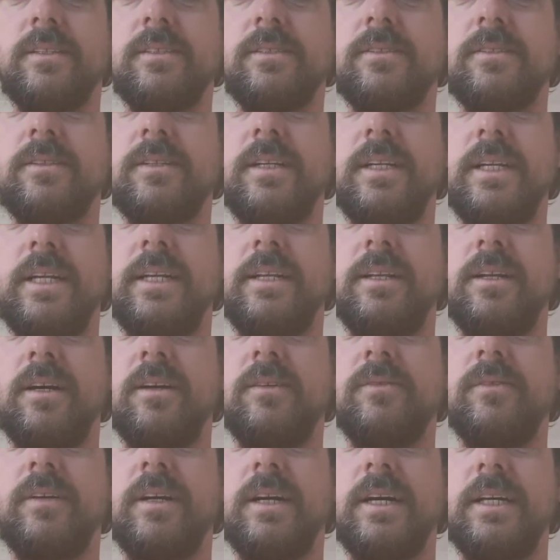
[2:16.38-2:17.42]
three,
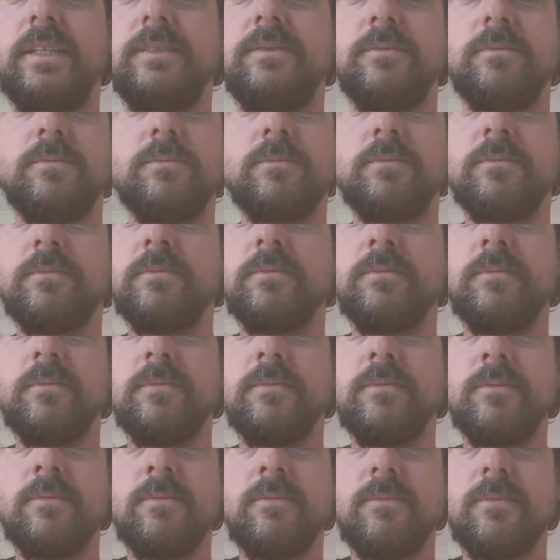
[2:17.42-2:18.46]
not one.
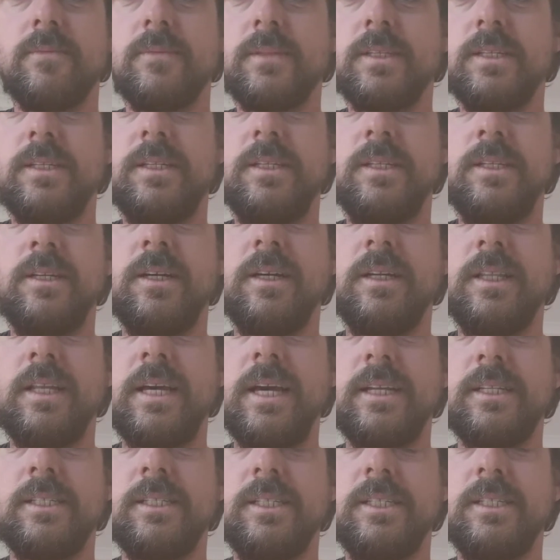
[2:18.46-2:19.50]
You're not
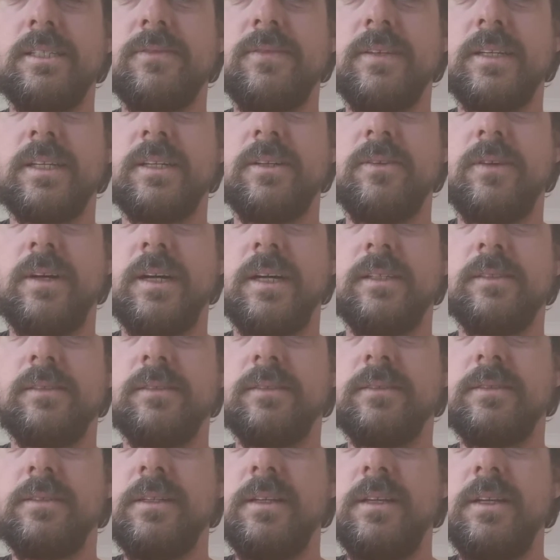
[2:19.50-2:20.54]
allowed to use finger one.
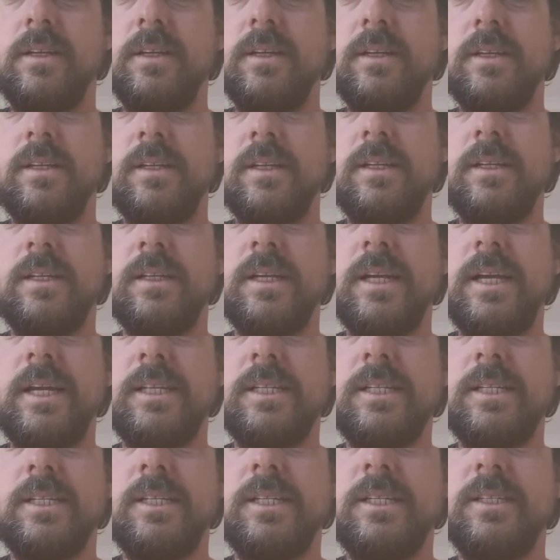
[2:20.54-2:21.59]
You need
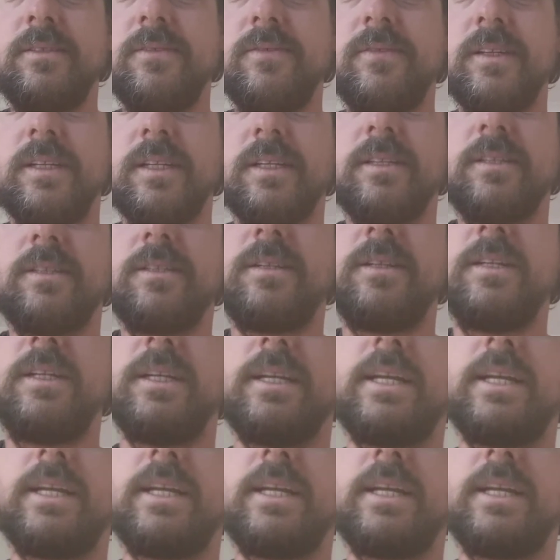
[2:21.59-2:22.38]
to use finger three,